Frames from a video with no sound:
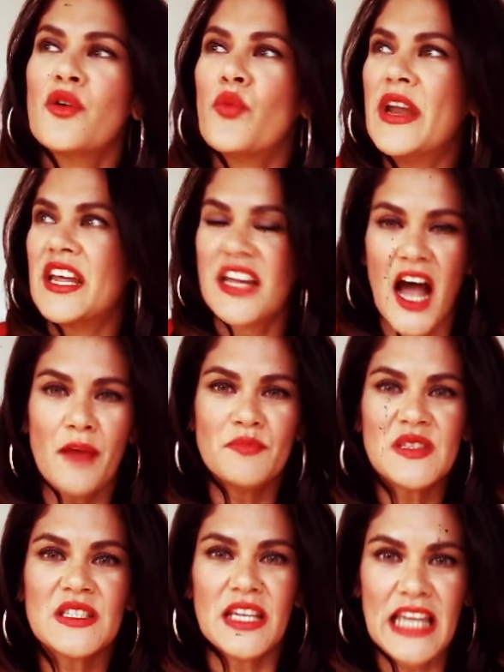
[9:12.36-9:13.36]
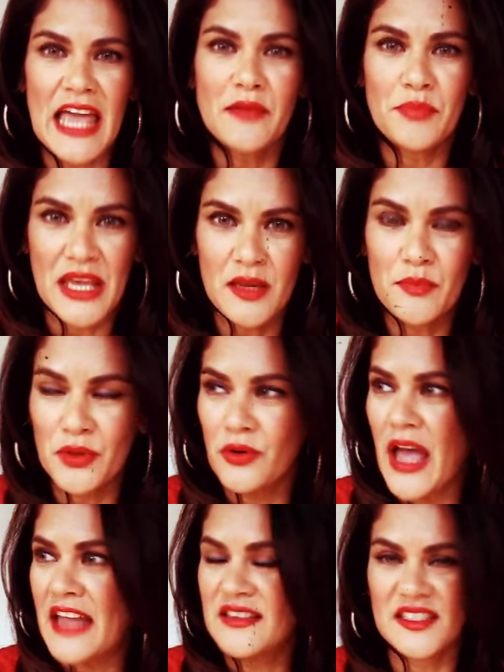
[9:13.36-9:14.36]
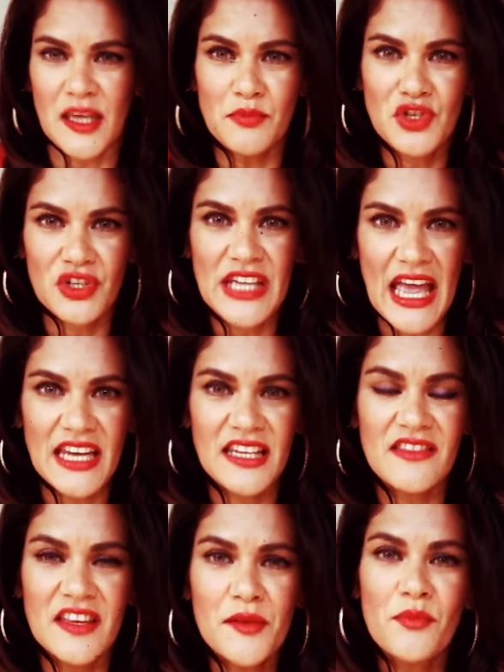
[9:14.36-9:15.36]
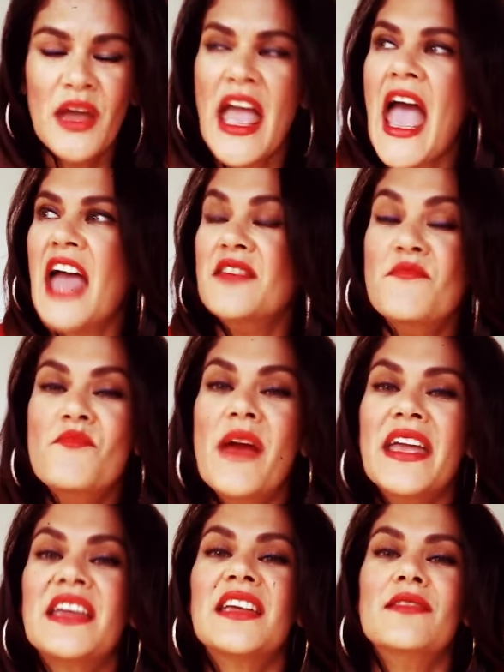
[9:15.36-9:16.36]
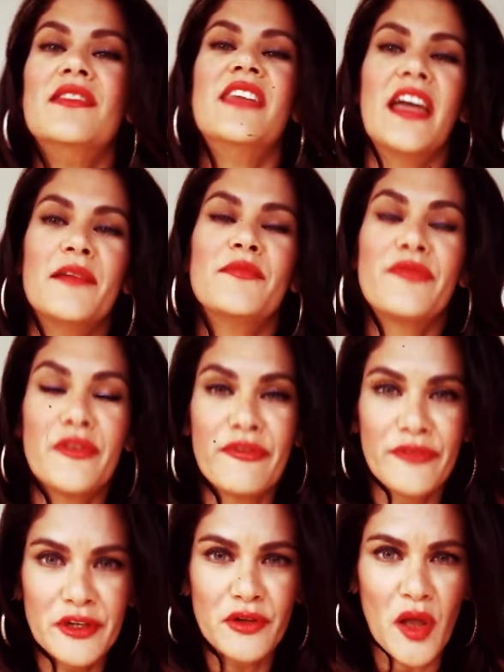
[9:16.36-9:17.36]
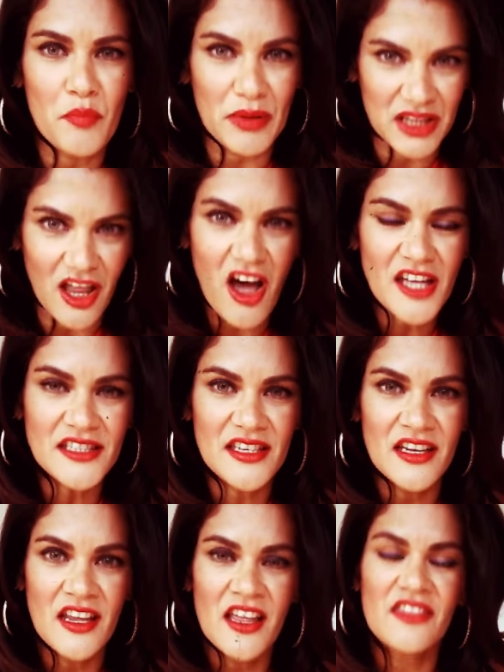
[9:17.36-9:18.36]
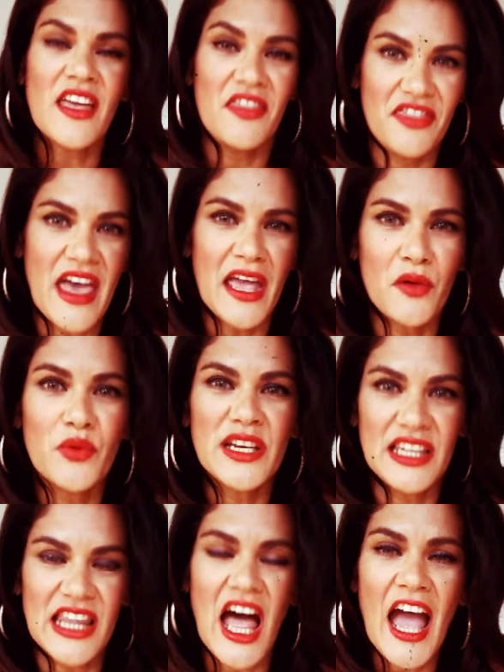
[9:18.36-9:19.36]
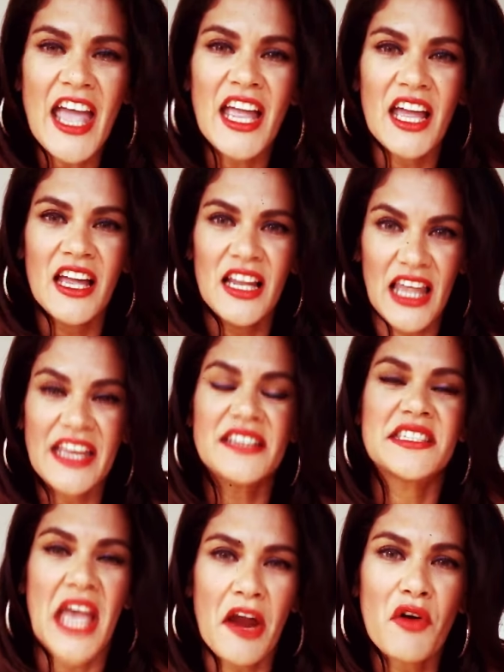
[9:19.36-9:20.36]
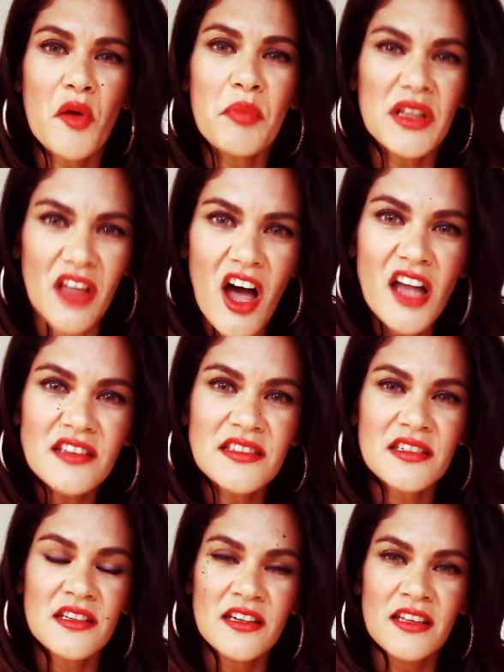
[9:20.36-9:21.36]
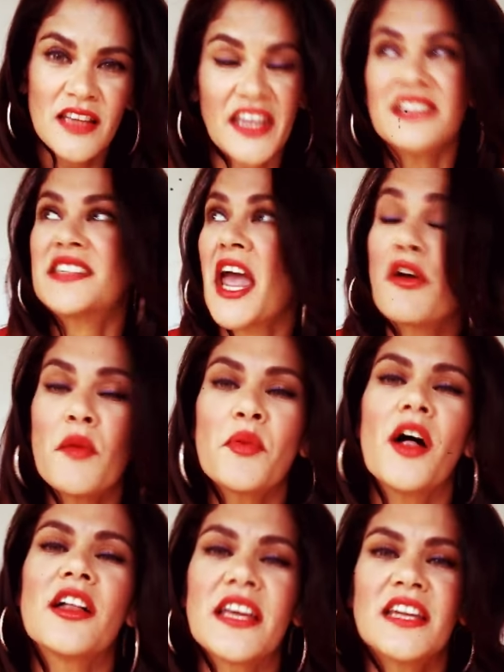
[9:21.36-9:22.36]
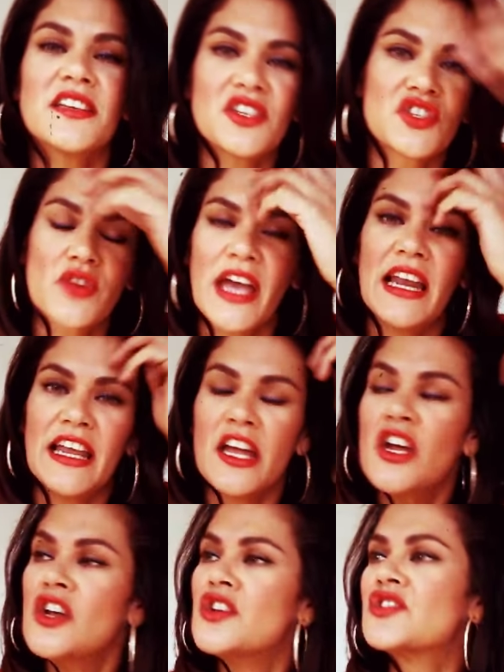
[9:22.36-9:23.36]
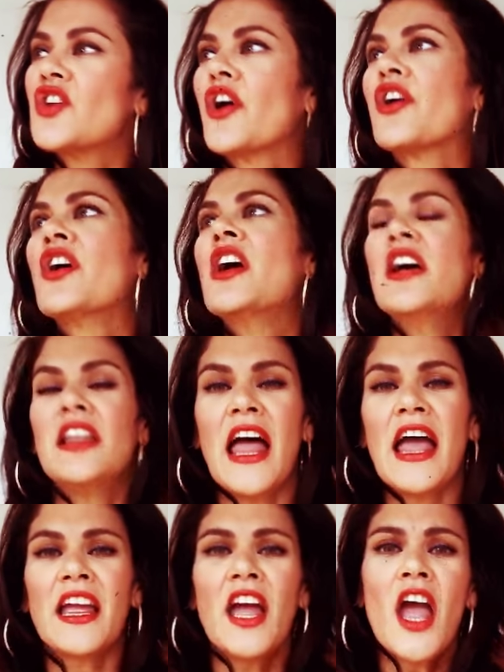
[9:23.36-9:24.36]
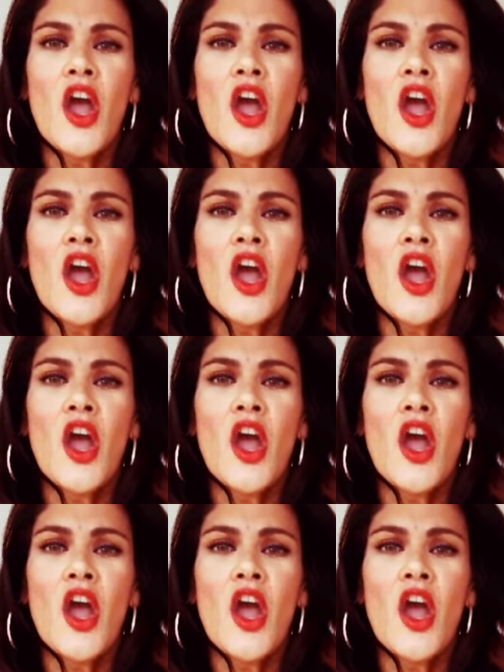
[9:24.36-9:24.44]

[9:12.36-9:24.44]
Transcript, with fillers: when it comes to like people and subjugating them and making them fulfill a plot that they would like, like a terror plot, like a terror plot in Australia. So, like,